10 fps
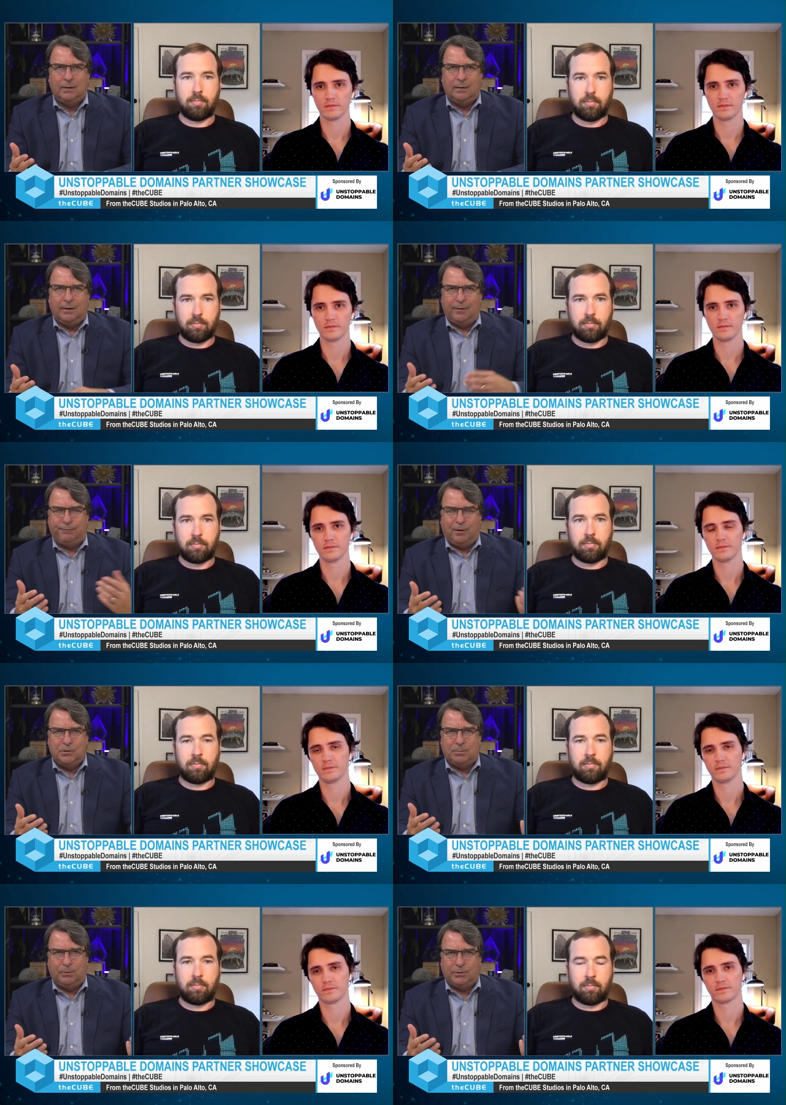Speaker 1: and a
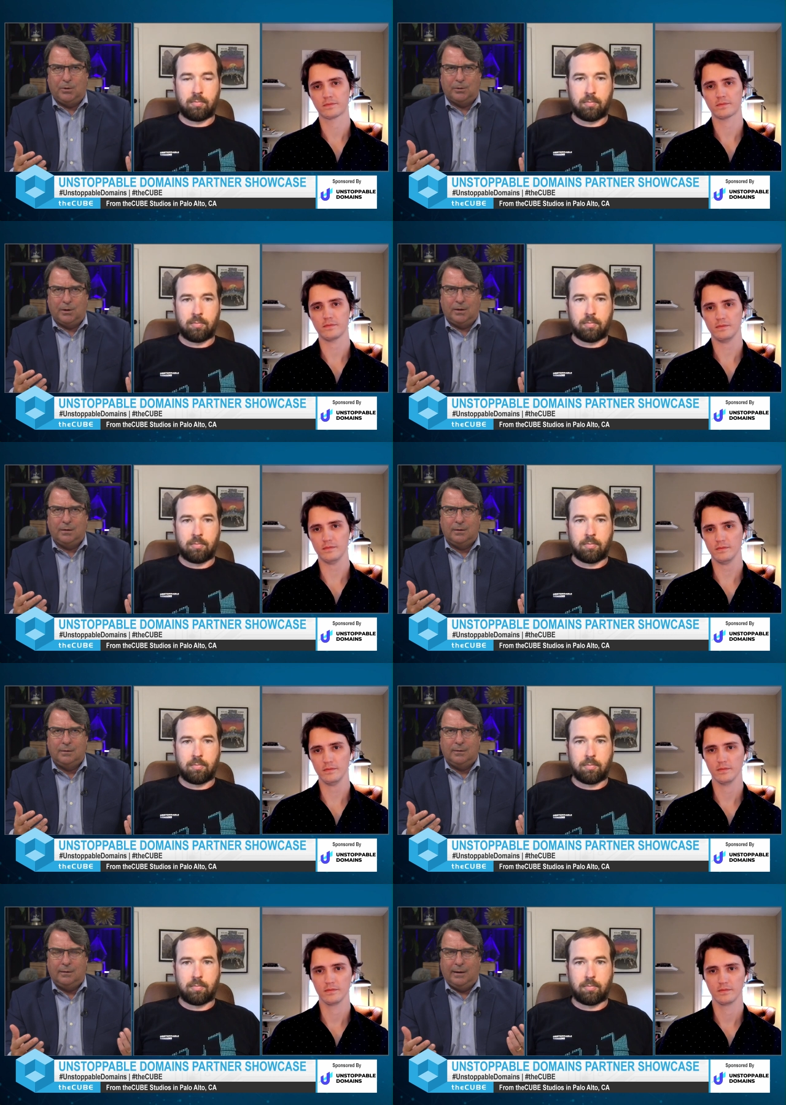fungible token
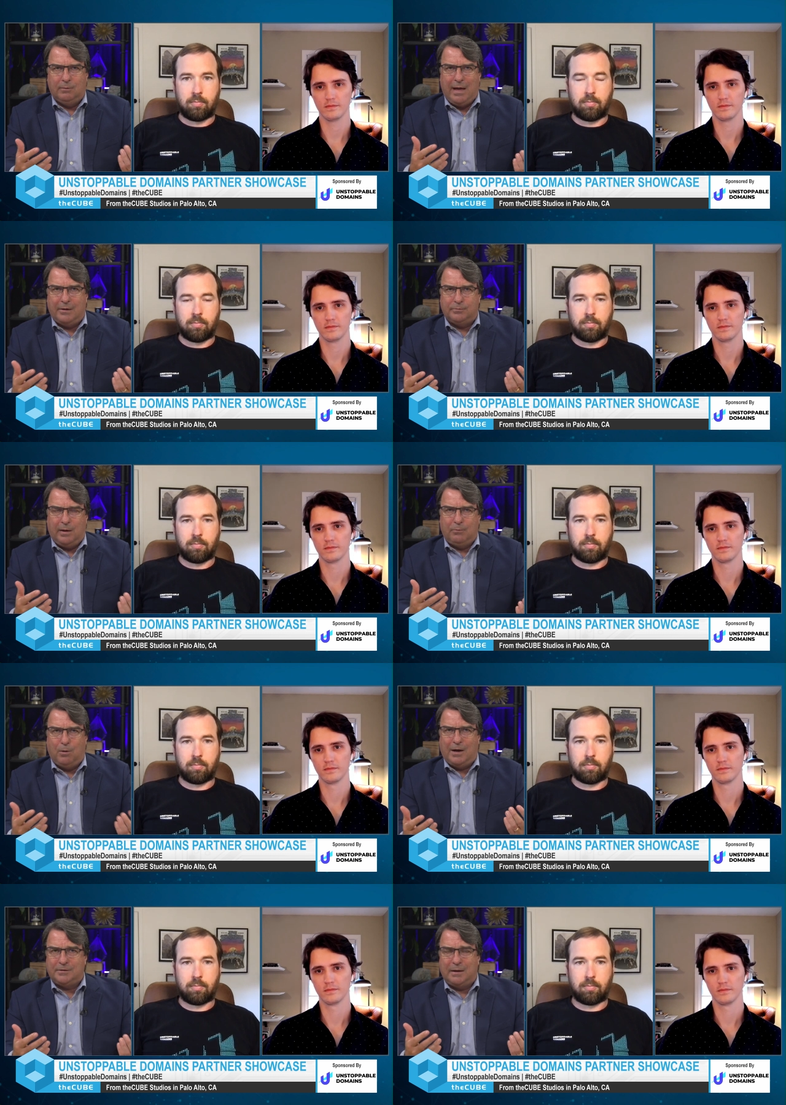and how does and
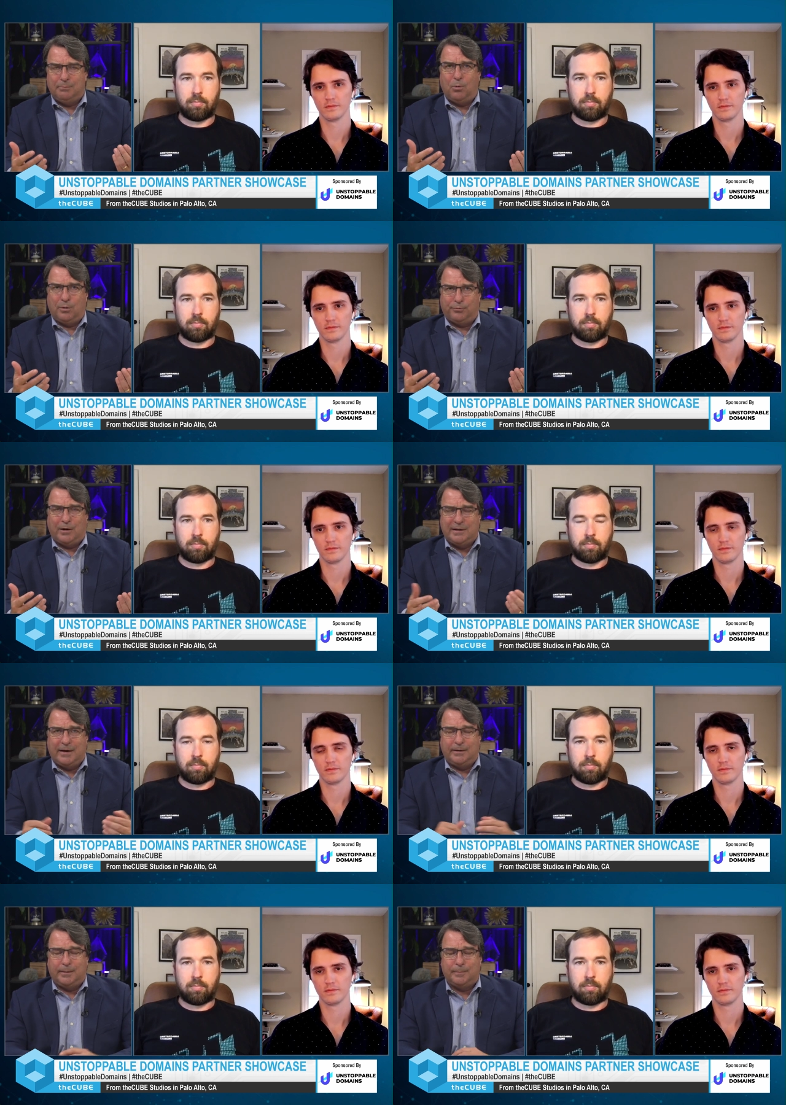why is that important for
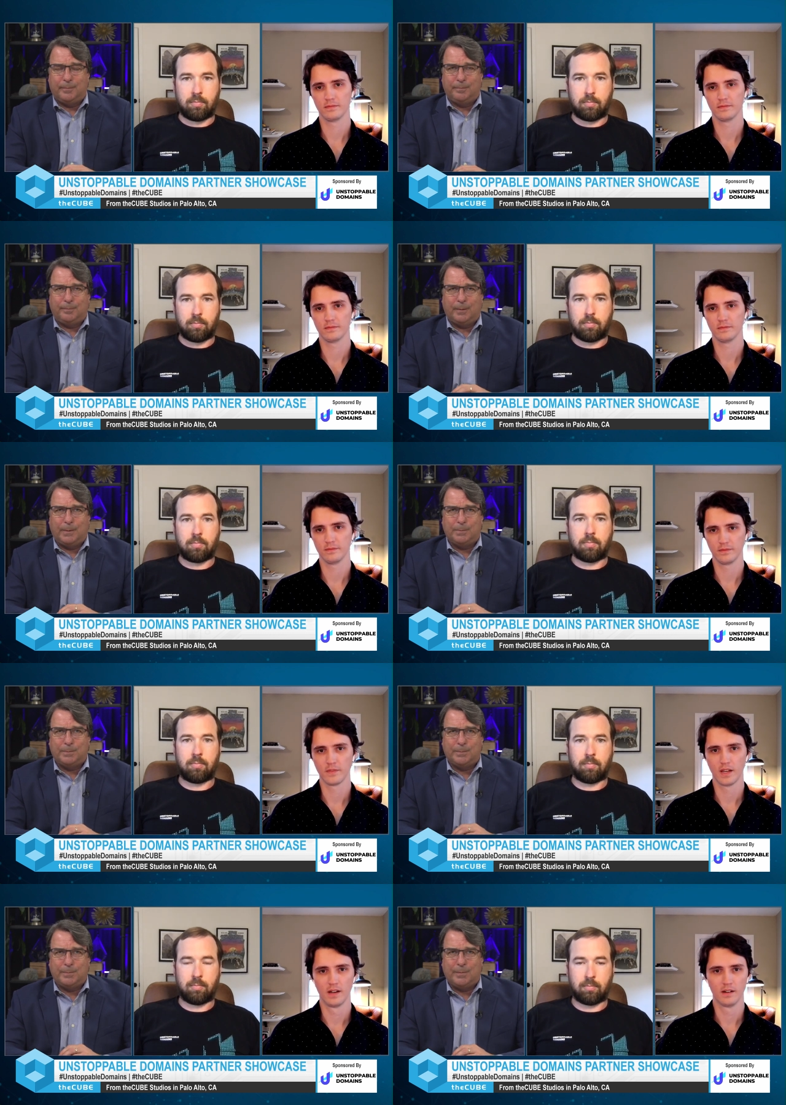identity?
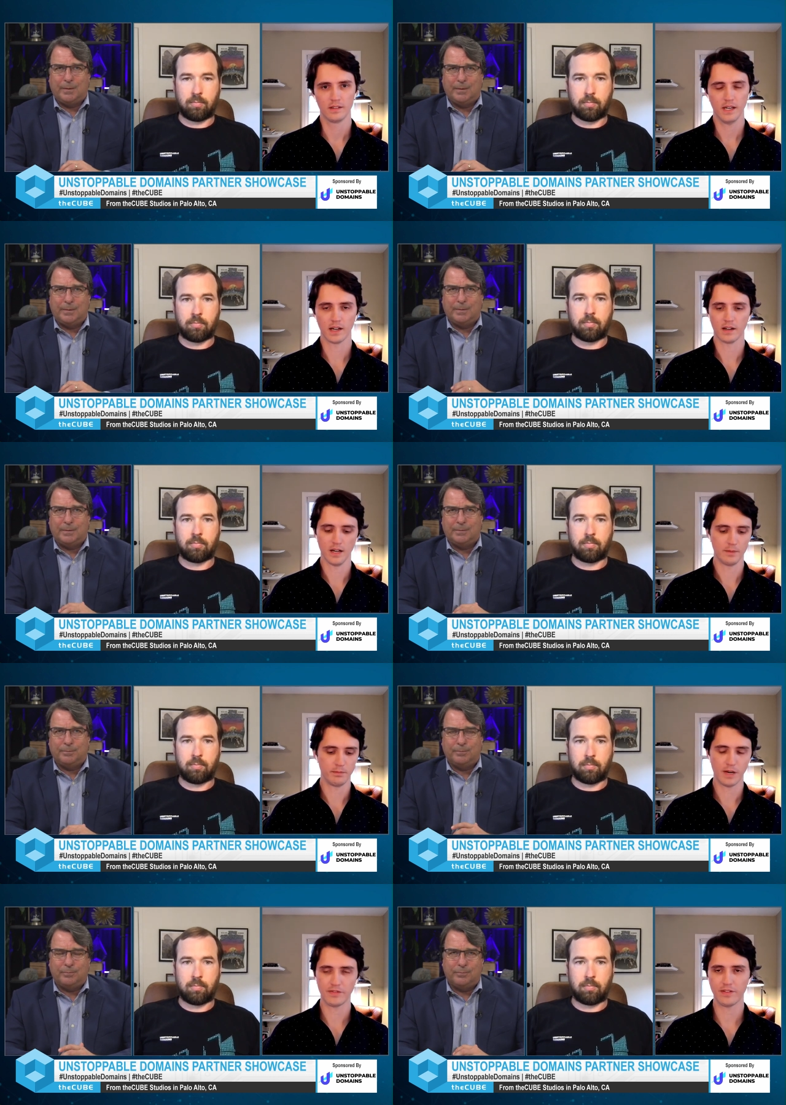
Speaker 2: Yeah, uh,
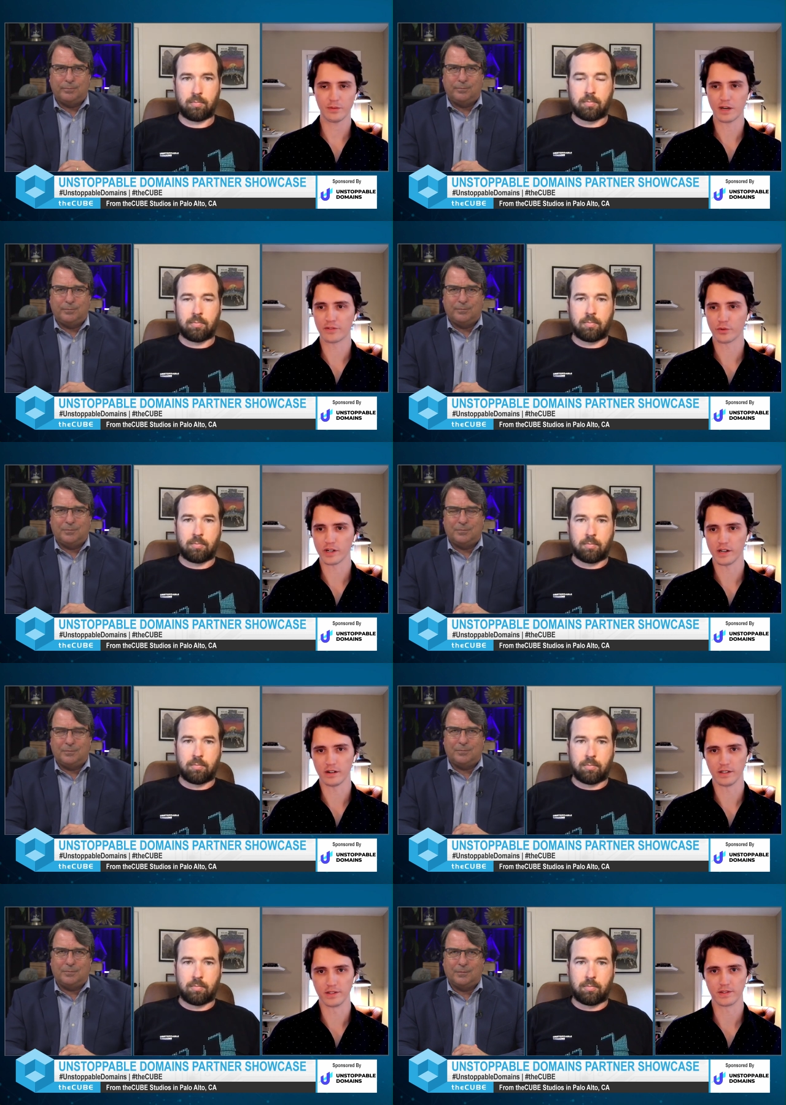my favorite metaphor
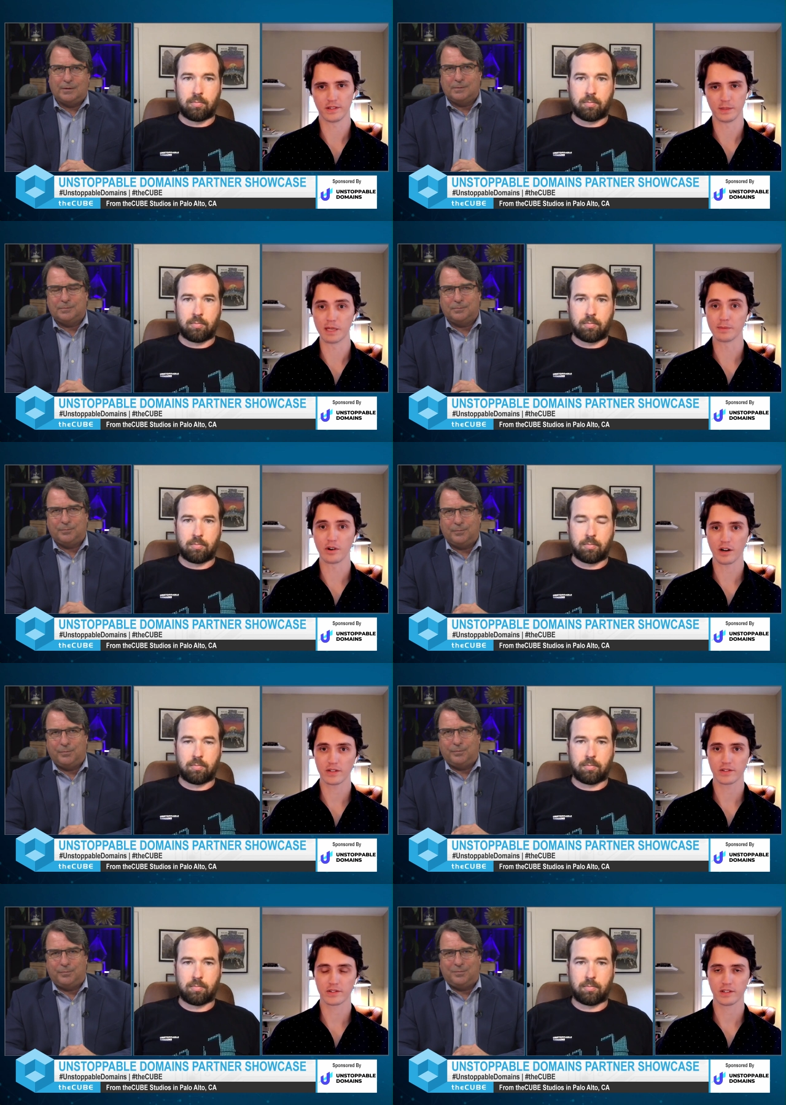here is is baseball
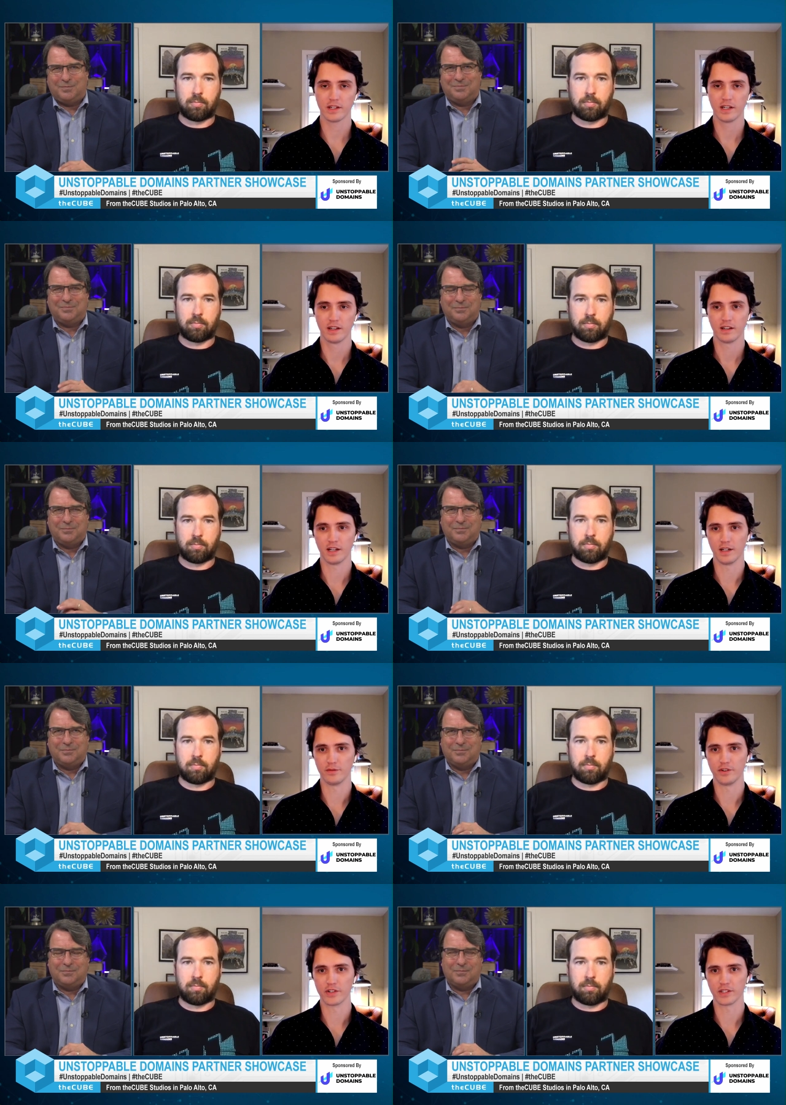cards uh,
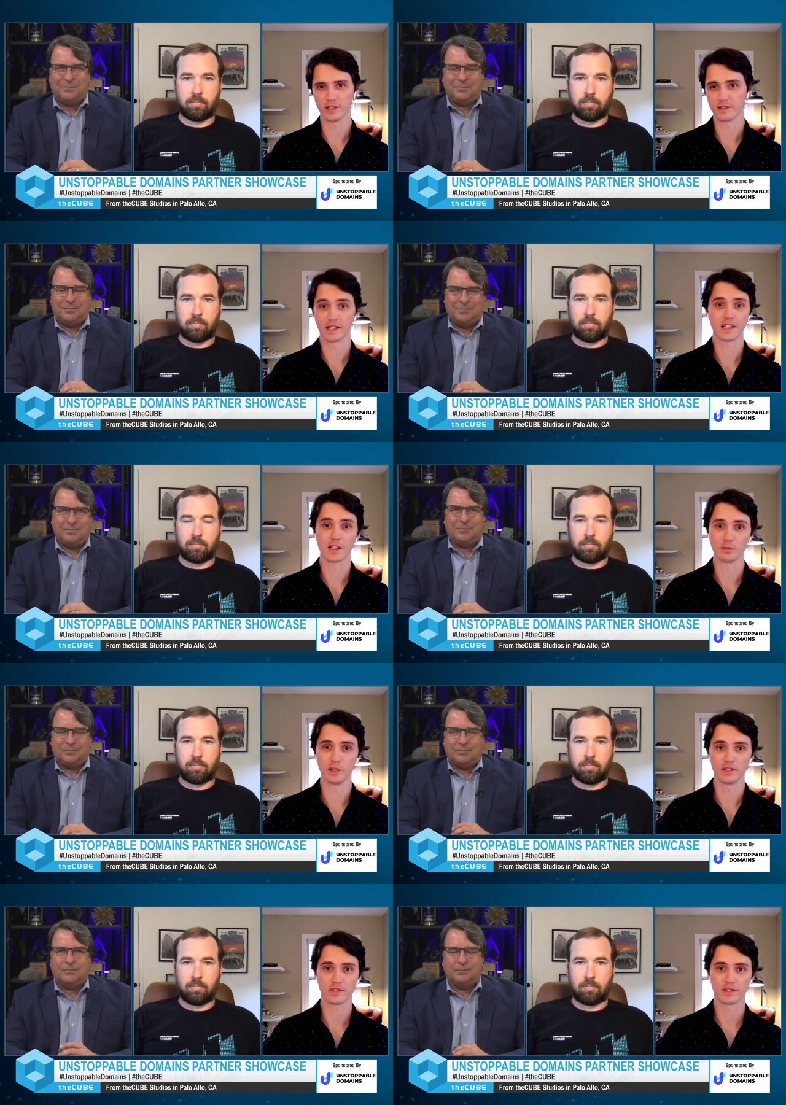versus like dollar
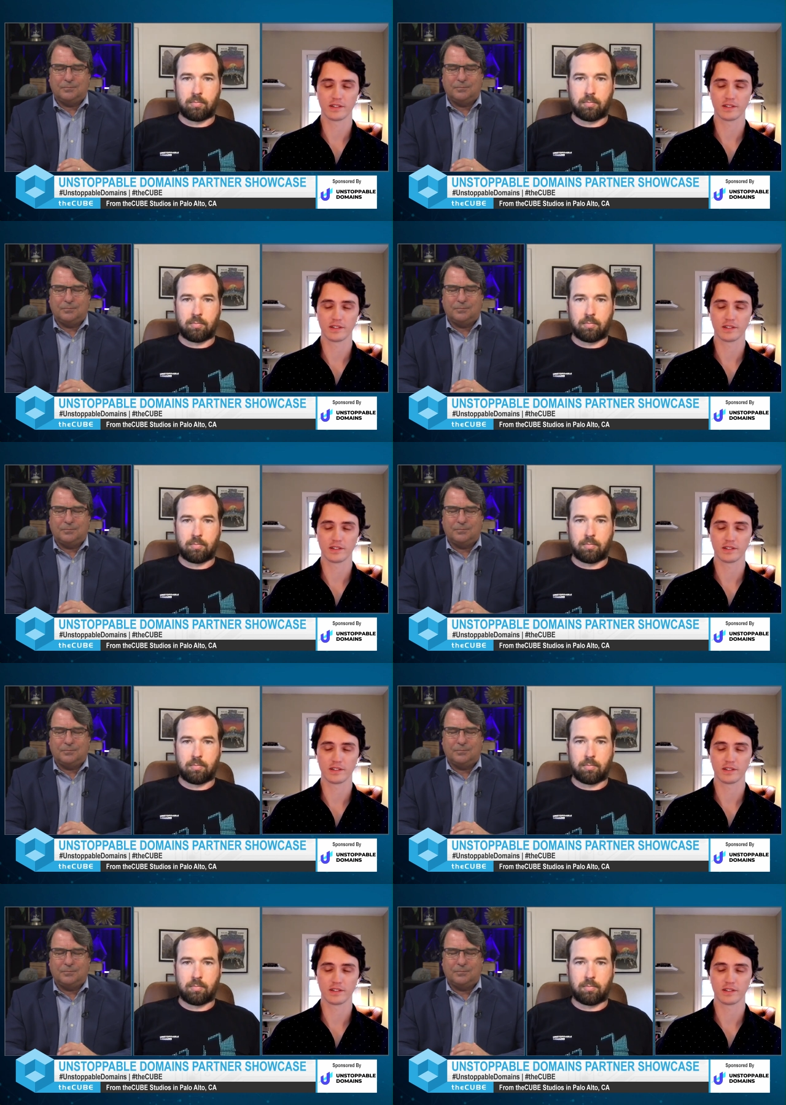bills.